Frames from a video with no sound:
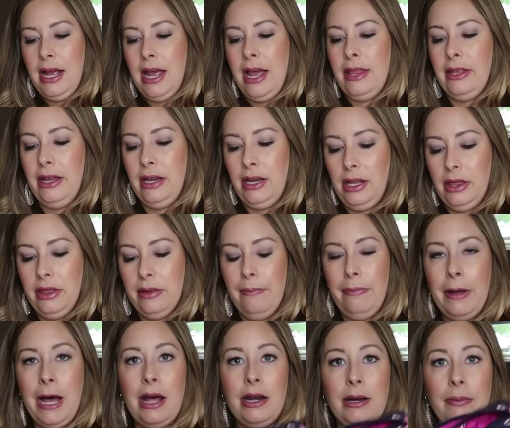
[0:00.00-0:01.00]
And then in the
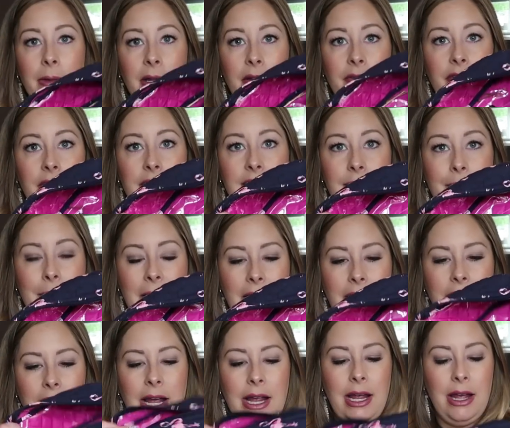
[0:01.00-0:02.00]
bottom of this
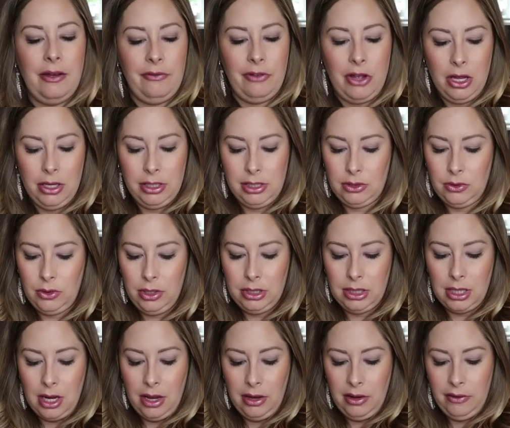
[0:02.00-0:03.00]
bag, I have all
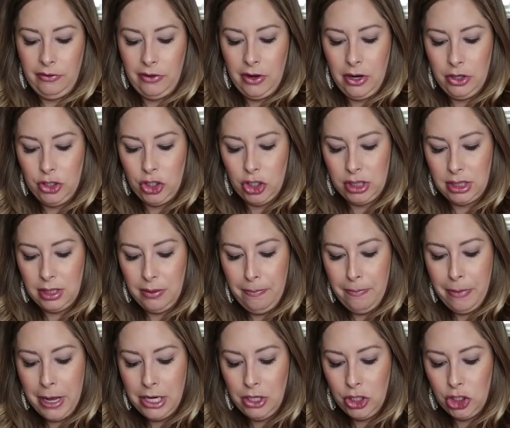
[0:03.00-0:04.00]
sorts of, just a
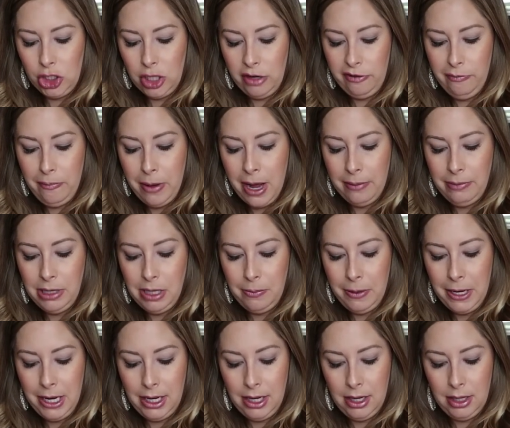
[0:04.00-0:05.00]
bunch of bobby
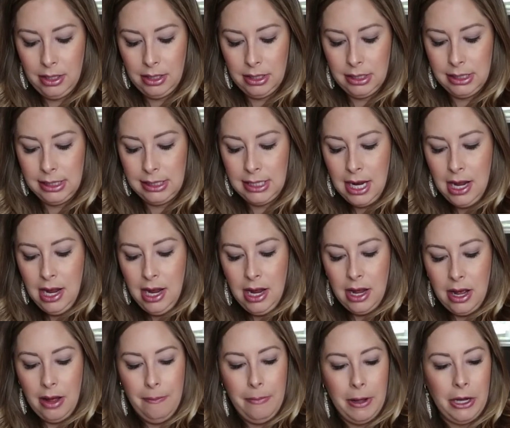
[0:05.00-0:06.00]
pins,
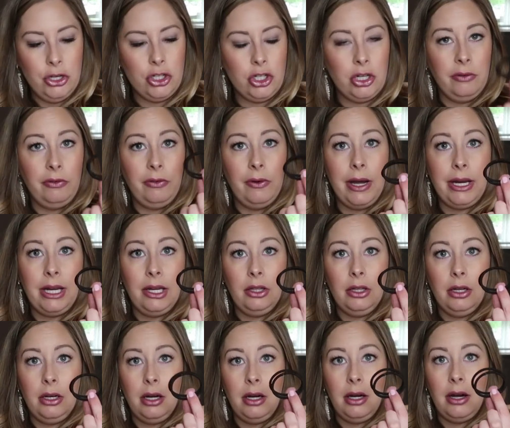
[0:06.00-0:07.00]
a bunch of
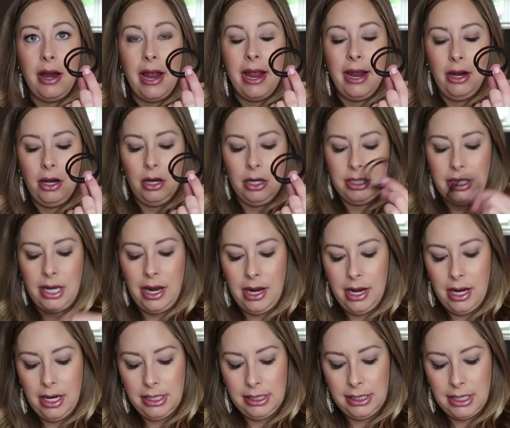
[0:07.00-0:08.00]
regular hair
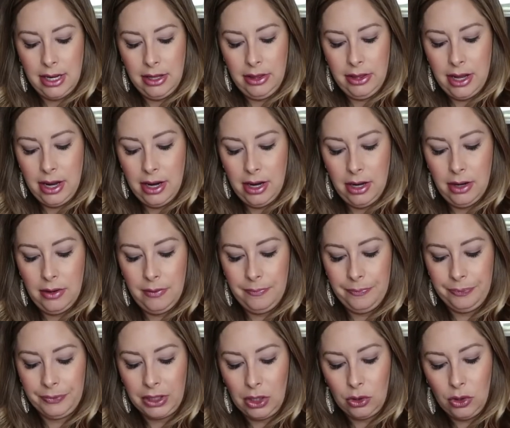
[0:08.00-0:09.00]
ties, and then
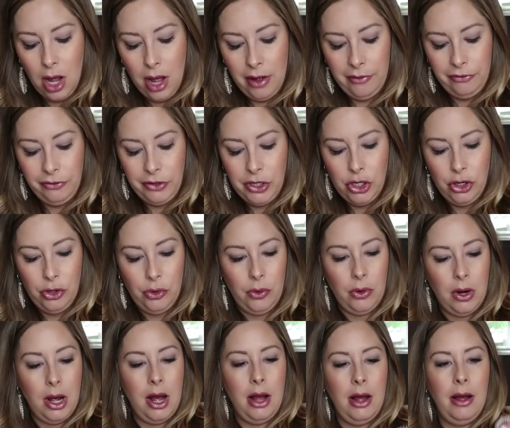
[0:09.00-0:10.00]
a
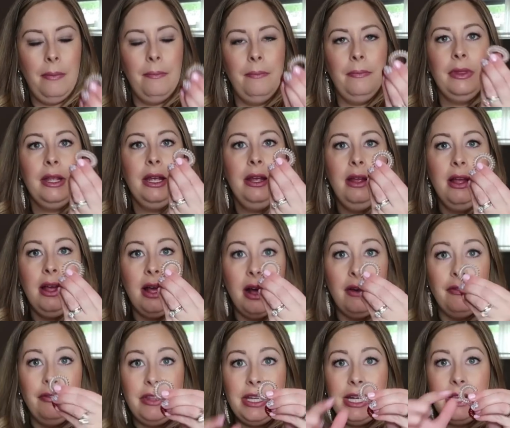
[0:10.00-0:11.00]
few
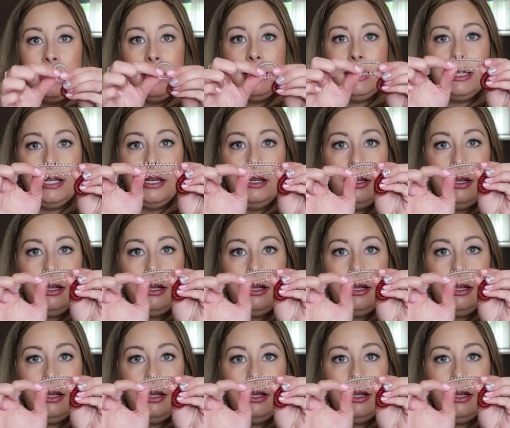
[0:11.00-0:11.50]
of these